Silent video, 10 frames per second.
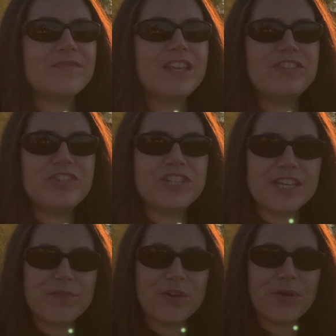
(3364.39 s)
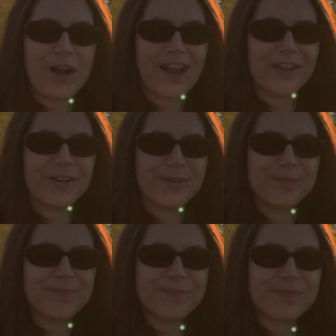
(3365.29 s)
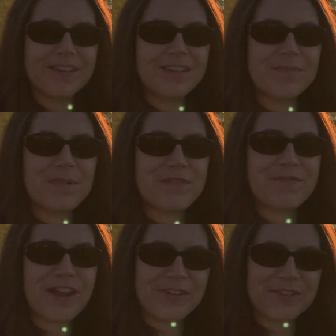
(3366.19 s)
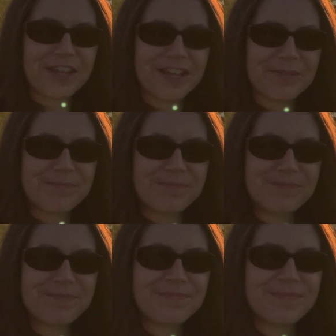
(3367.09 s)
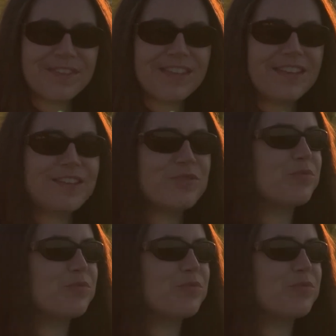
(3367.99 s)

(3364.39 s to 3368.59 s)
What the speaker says: in Geneva, Ohio. My final night. It's